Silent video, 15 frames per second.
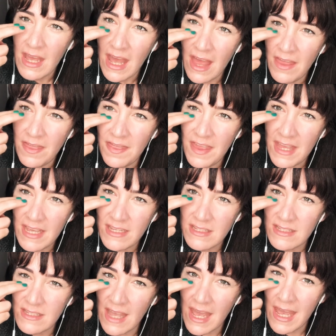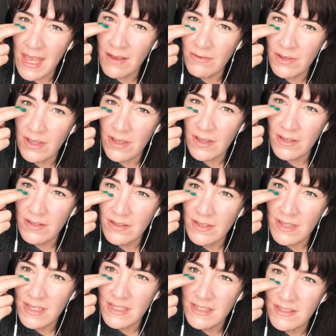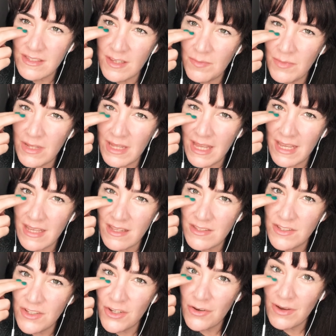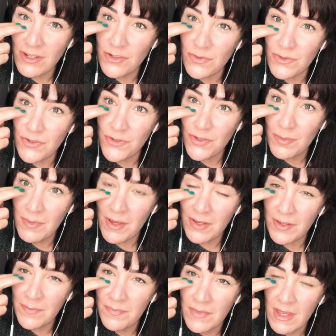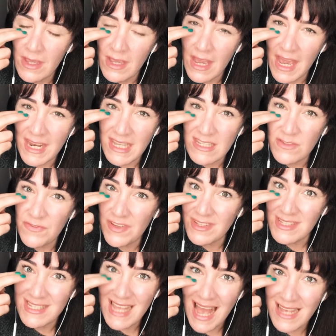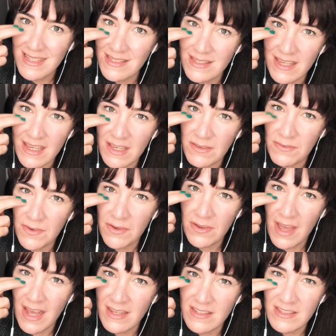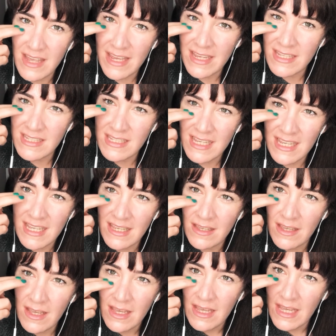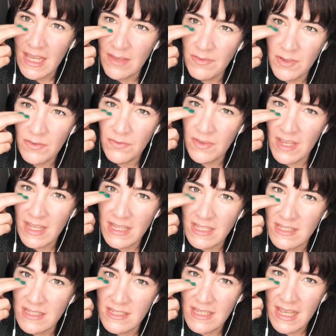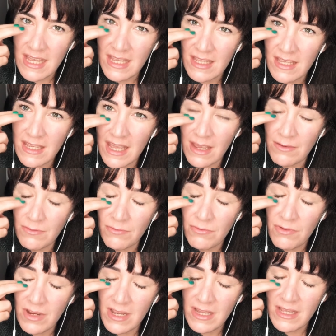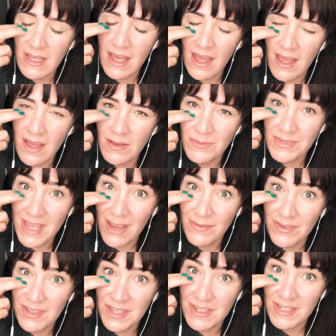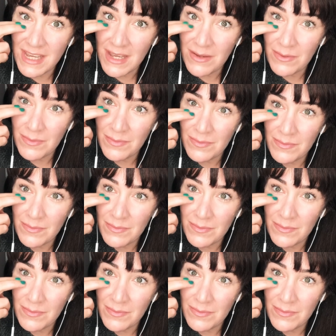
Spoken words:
And this area stimulates your actual stomach. And it's fantastic for anxiety. If you're feeling sick, it really calms everything down.